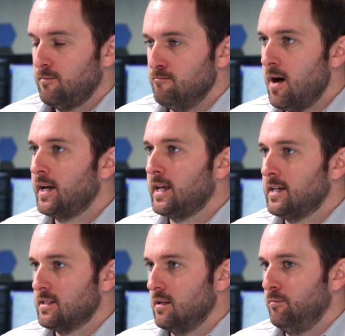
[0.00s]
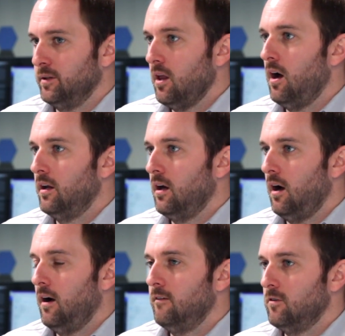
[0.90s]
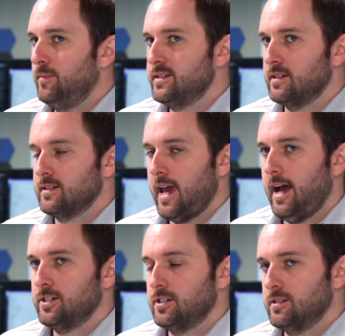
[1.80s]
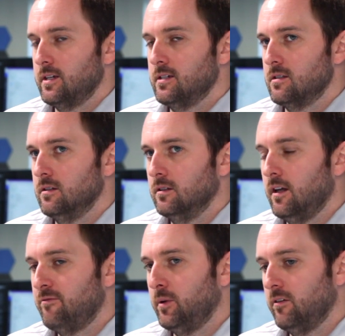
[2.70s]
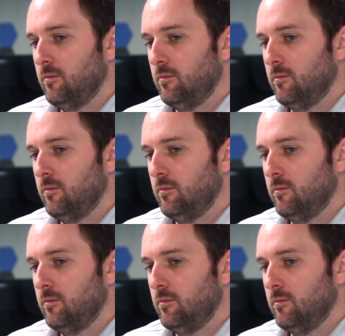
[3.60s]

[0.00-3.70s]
Money is the blood of a business. Cash is the lifeblood of a